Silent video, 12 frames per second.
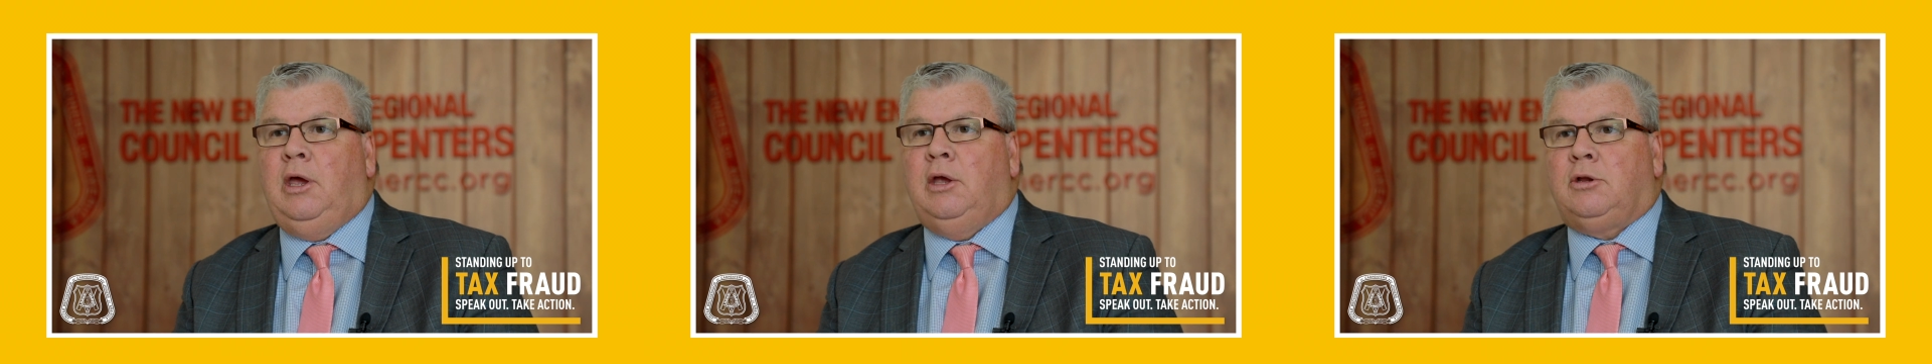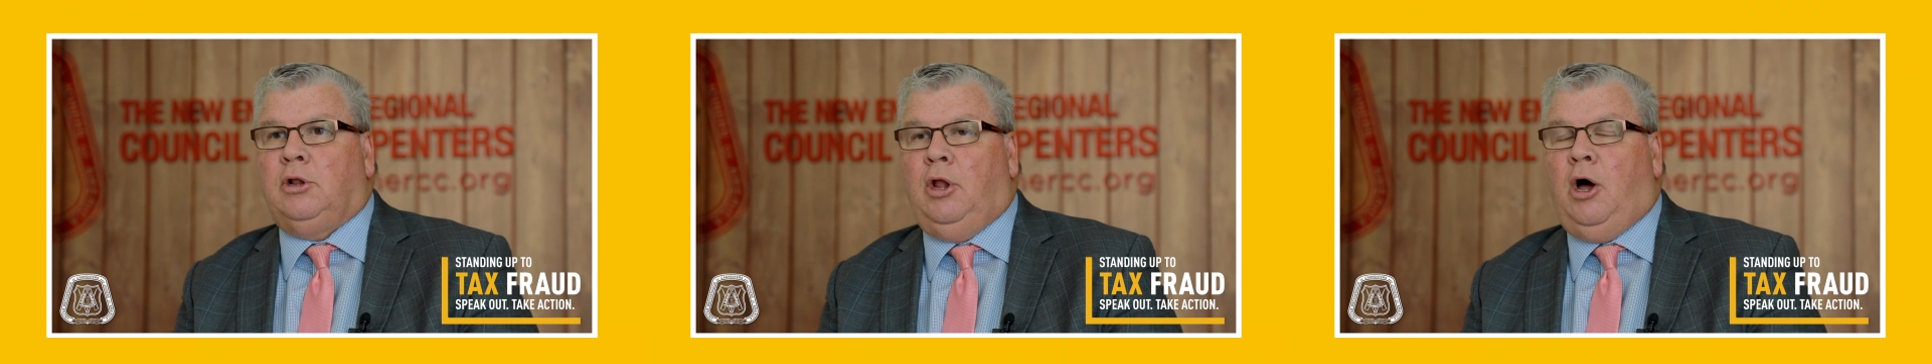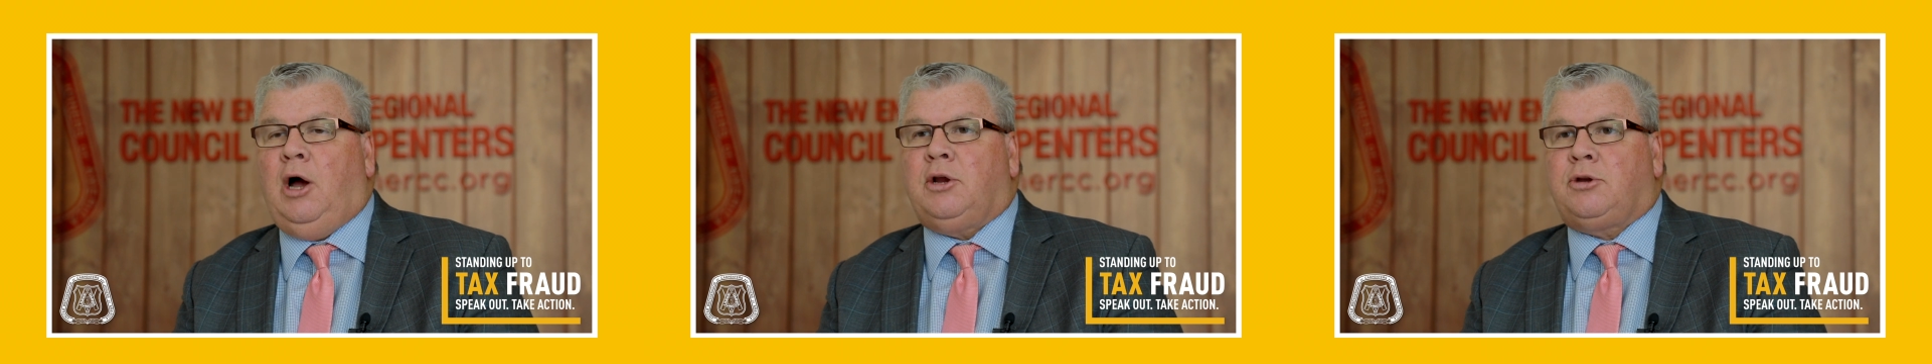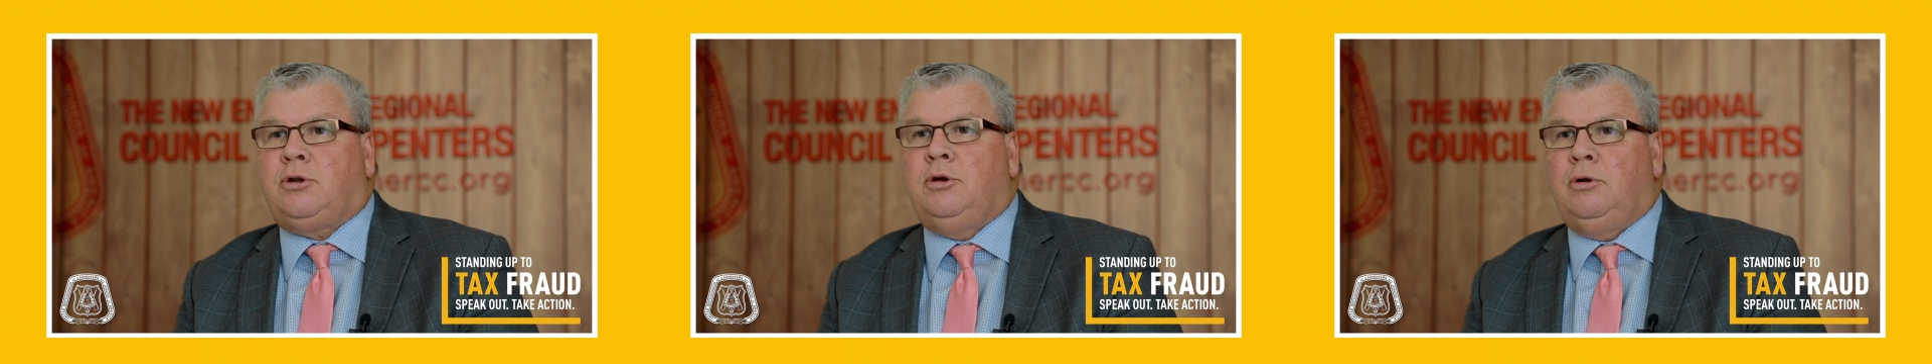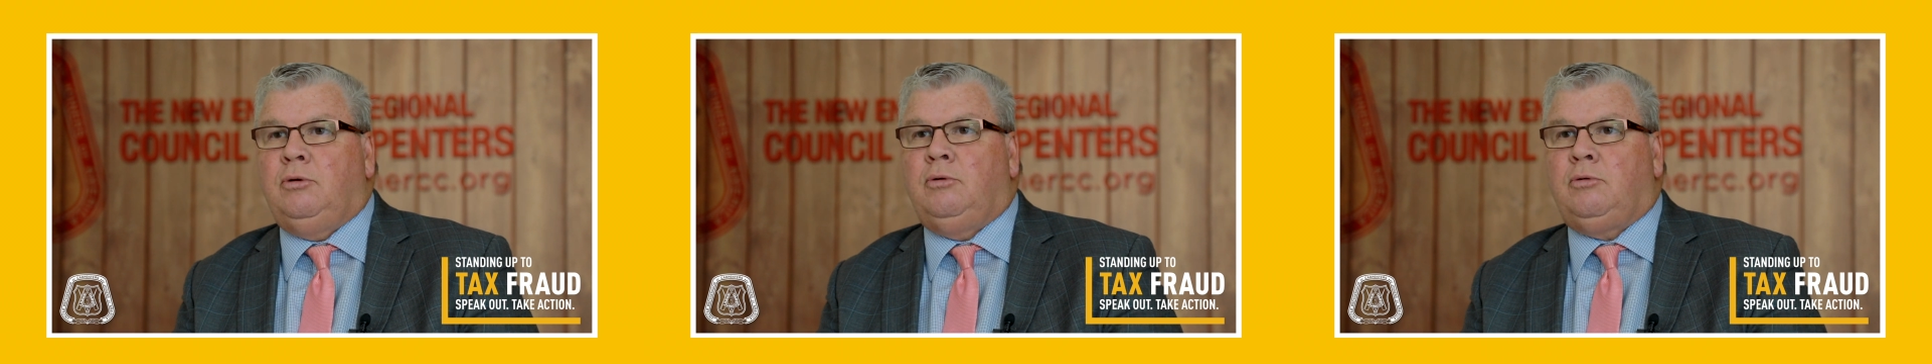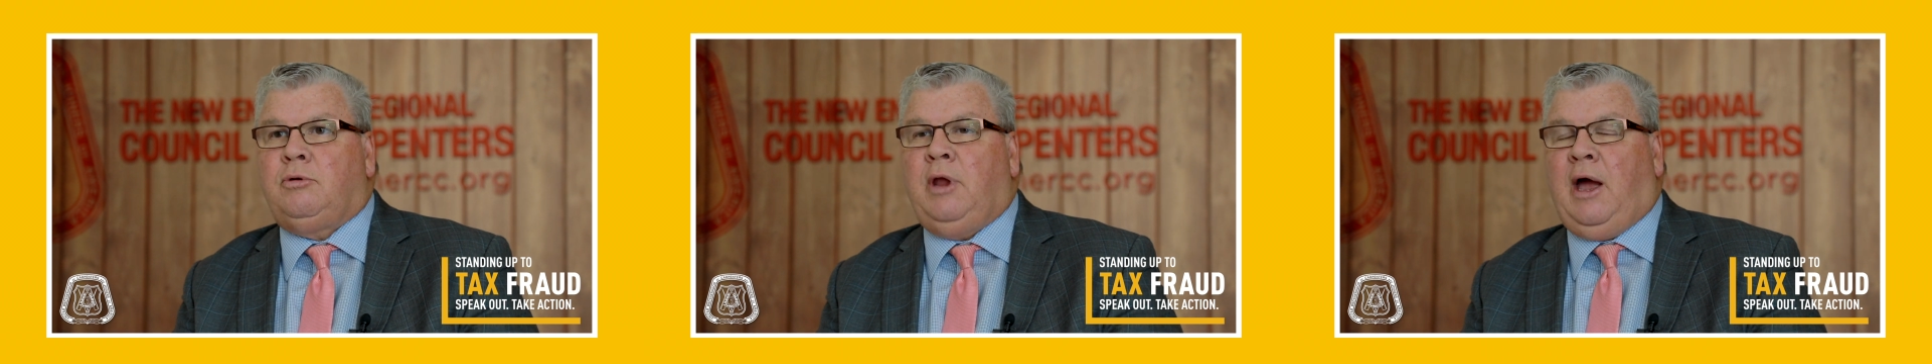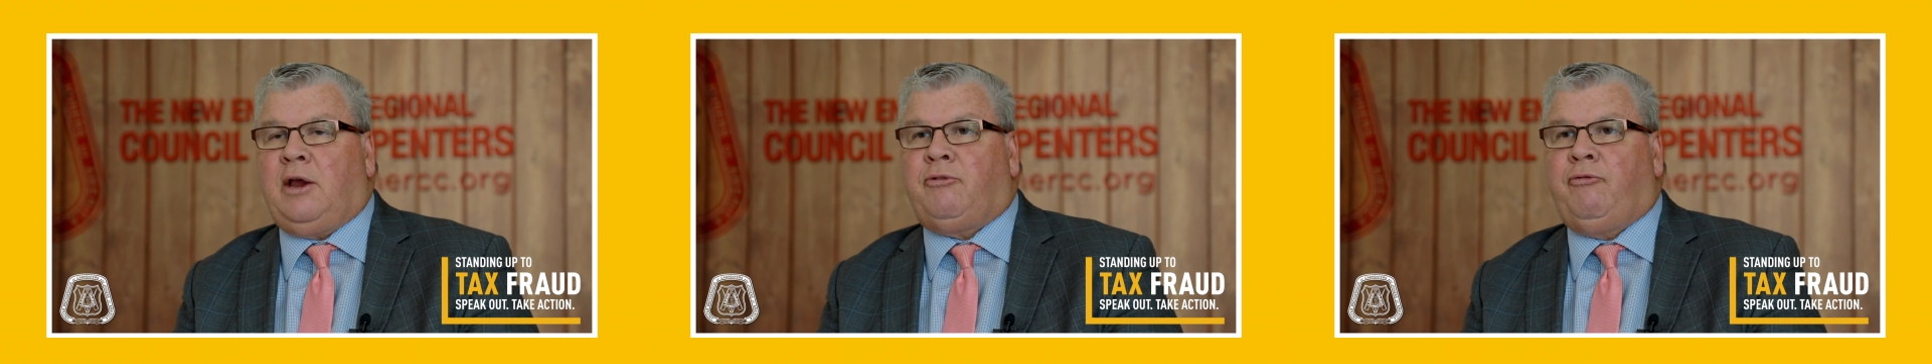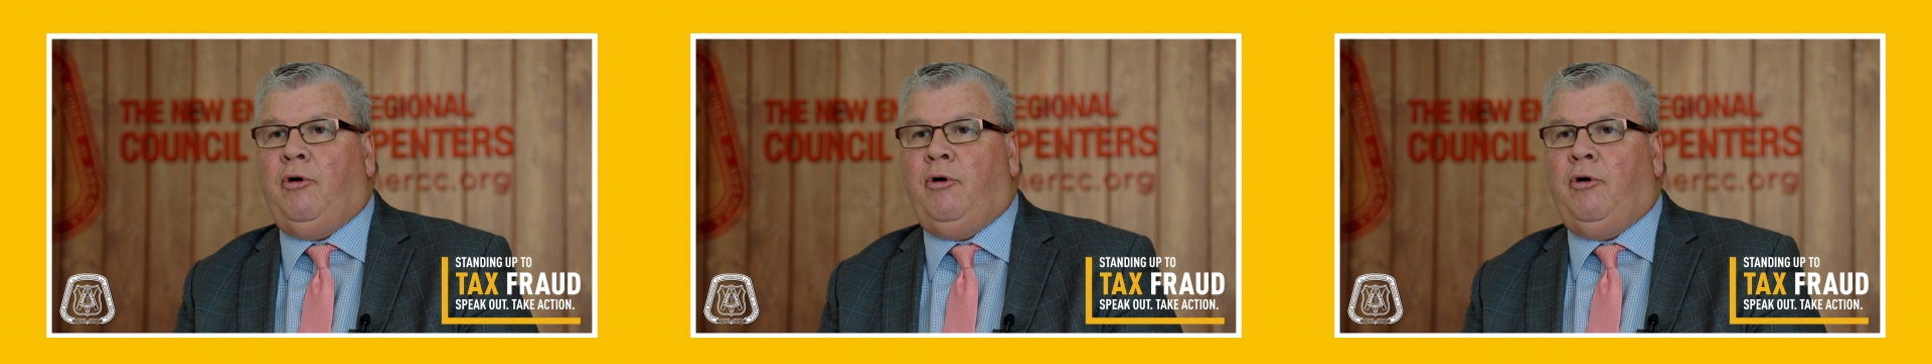is lost to tax